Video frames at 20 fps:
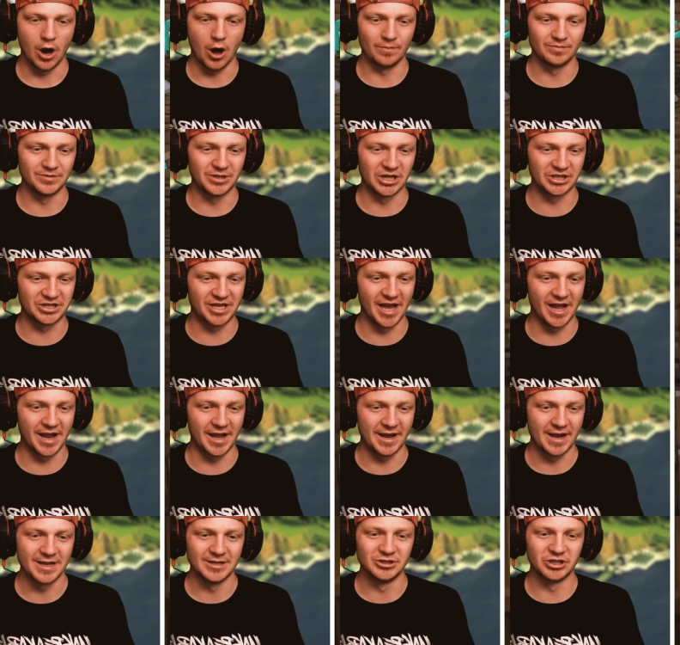oh, just
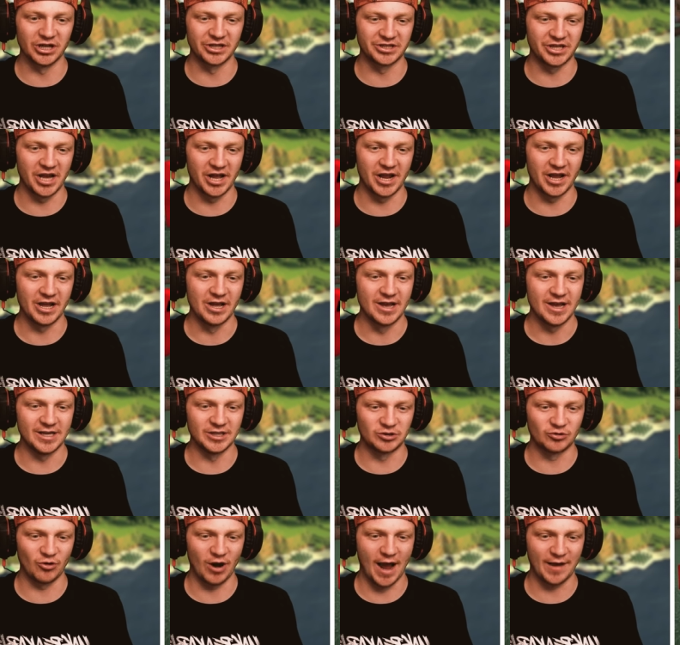kidding. Just kidding.
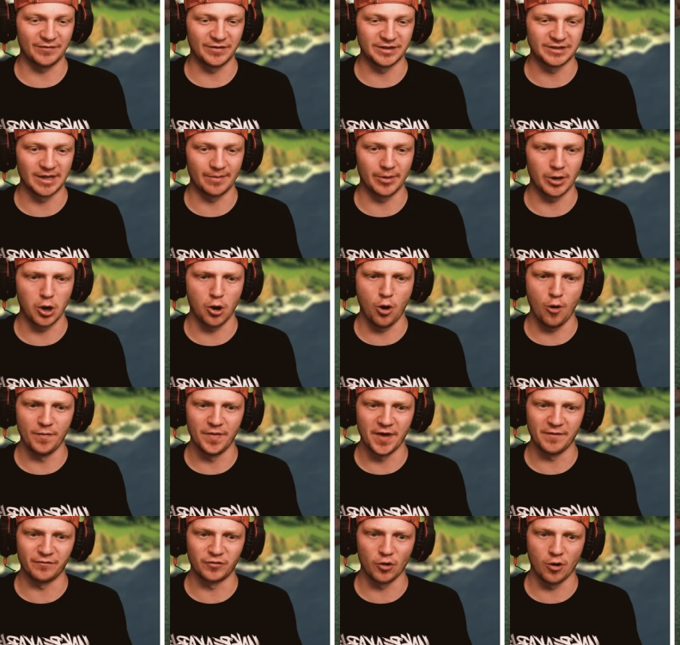He's crafting something. Oh,
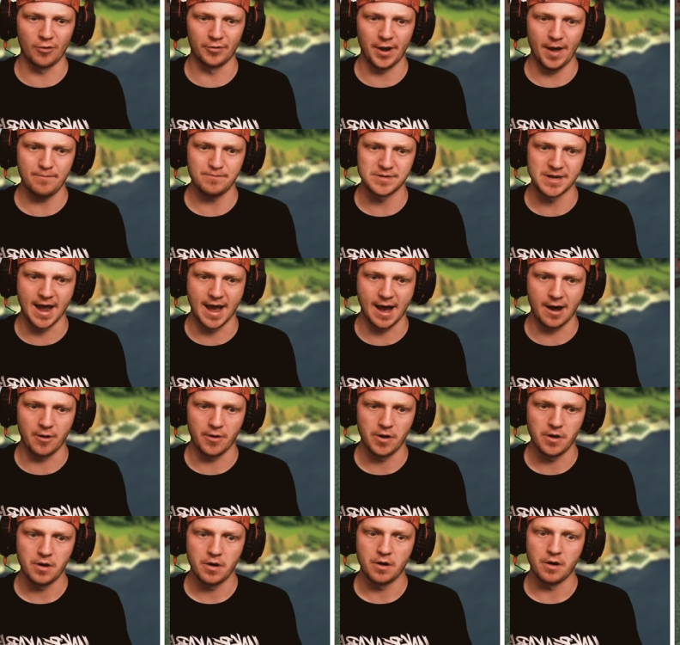they've grown up now.
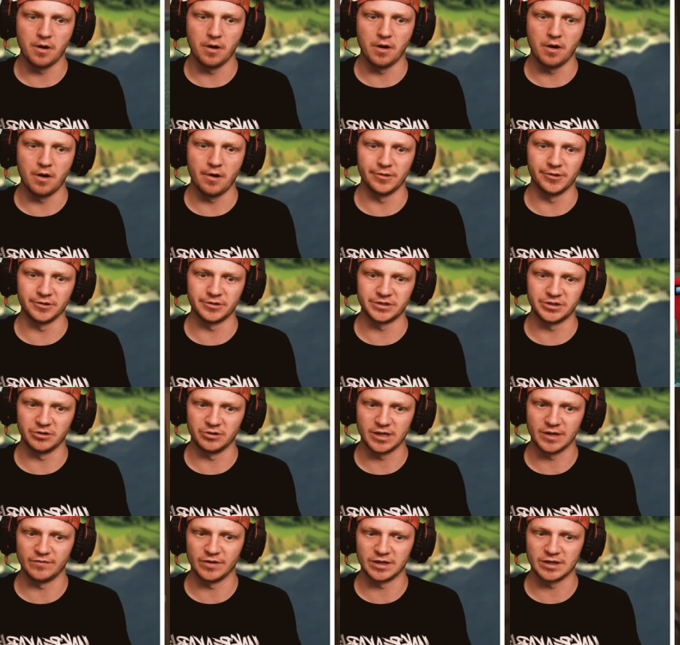Oh, they're still
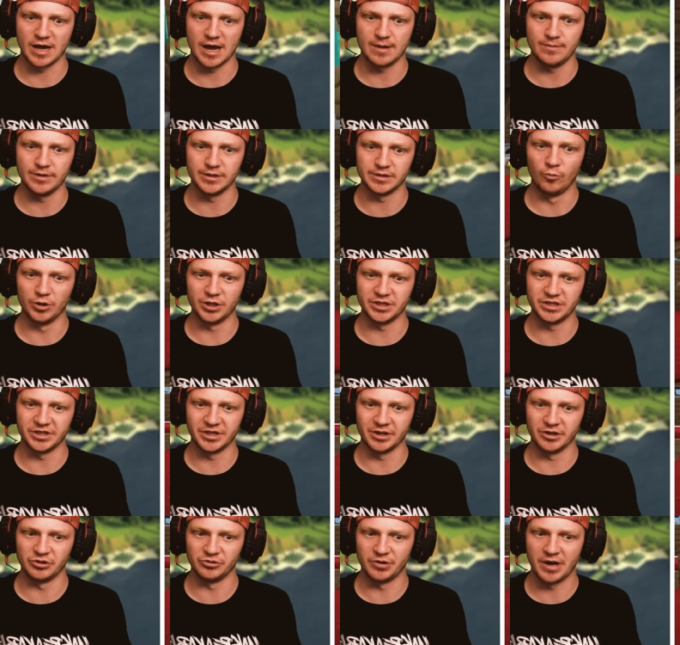giving Diamond. What is he
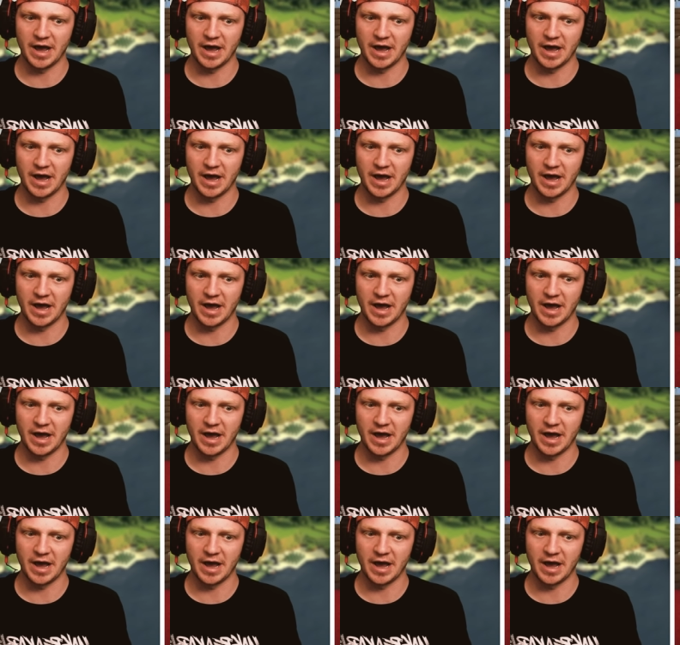gonna do